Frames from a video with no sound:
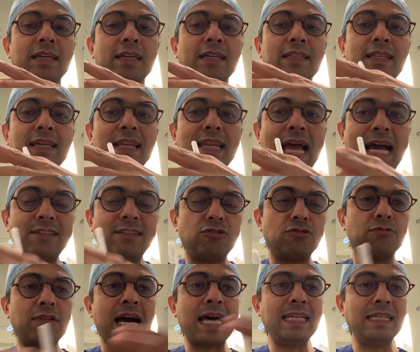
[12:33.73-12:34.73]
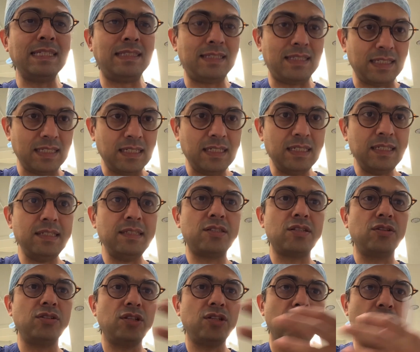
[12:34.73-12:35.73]
the laterality, so
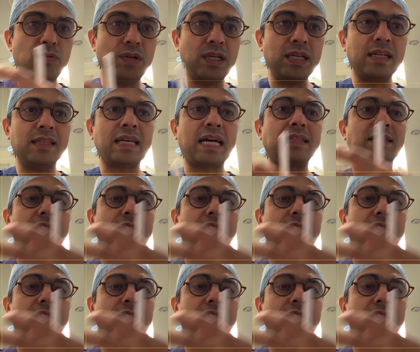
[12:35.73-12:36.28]
knowing that